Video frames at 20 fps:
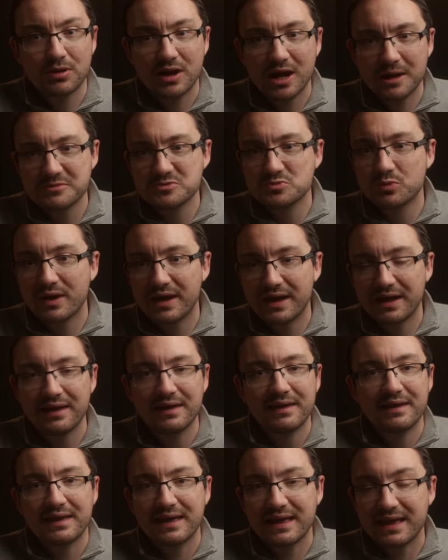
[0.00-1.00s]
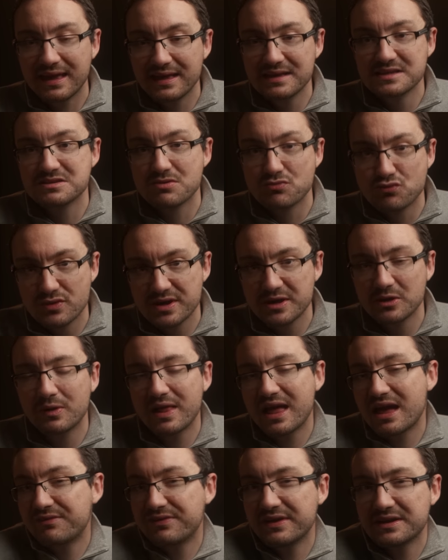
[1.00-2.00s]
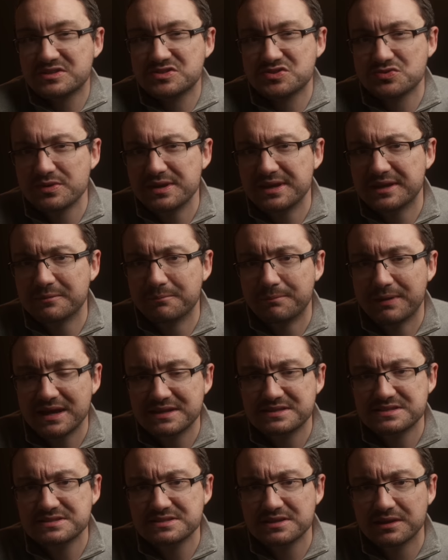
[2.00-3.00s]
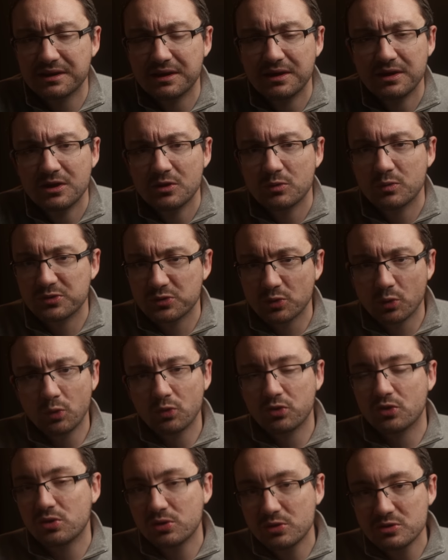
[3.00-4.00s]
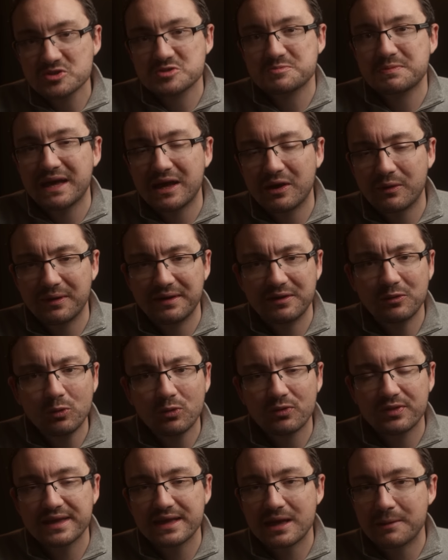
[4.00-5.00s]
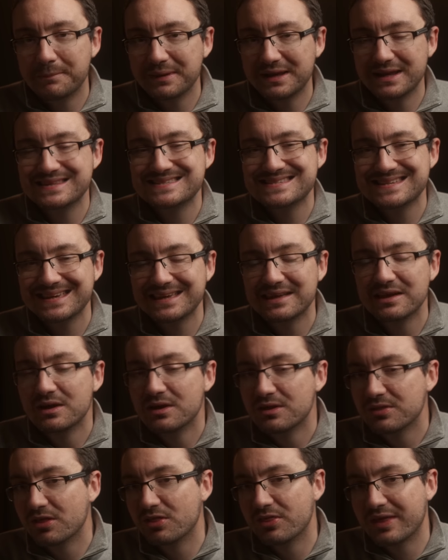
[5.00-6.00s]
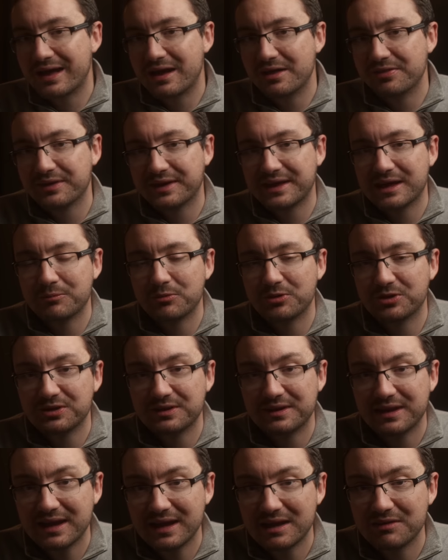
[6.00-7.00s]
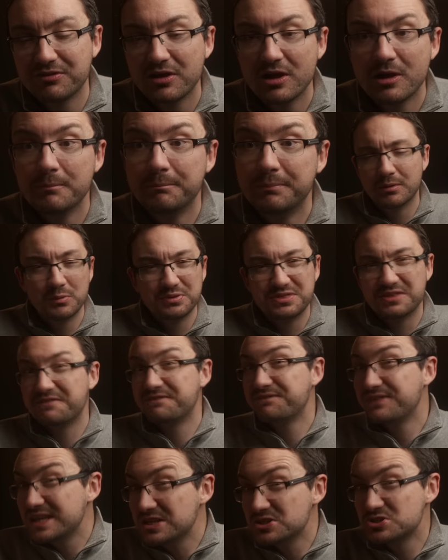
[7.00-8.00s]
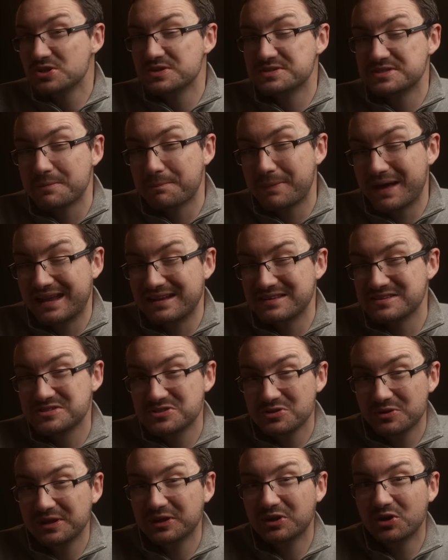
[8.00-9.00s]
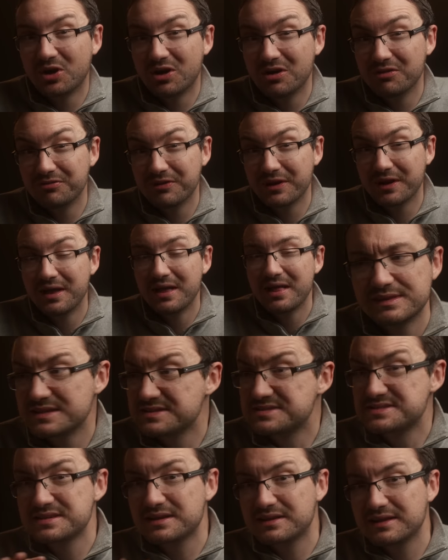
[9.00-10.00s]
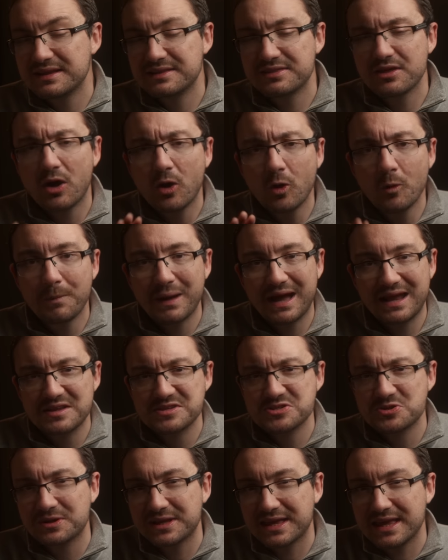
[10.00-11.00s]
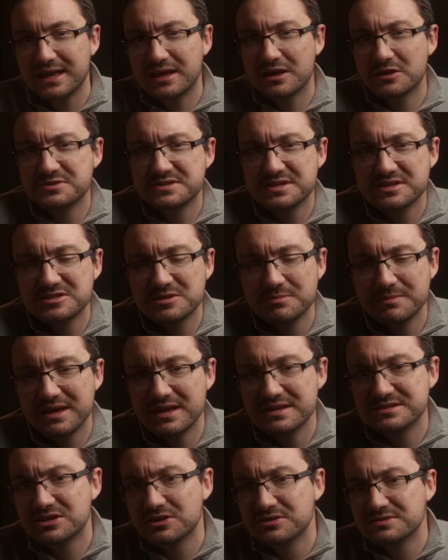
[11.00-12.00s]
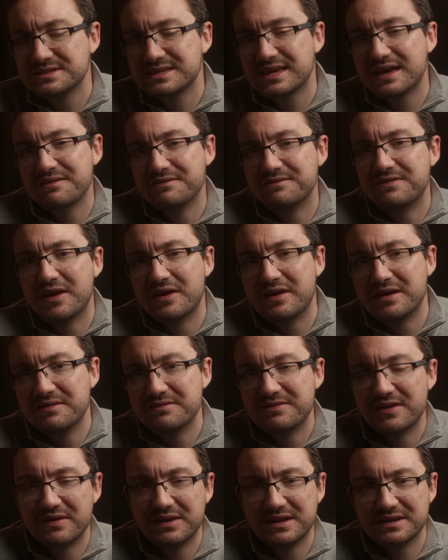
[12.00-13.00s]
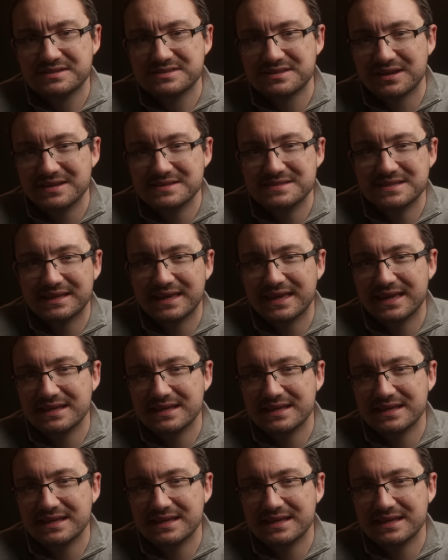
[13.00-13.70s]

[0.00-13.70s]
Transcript: perhaps where it is a real F X three competitor with all the horsepower and all the ability that that other camera can have, but with the features that Panasonic Panasonic can offer, then suddenly the whole Panasonic ecosystem is going to get very, very exciting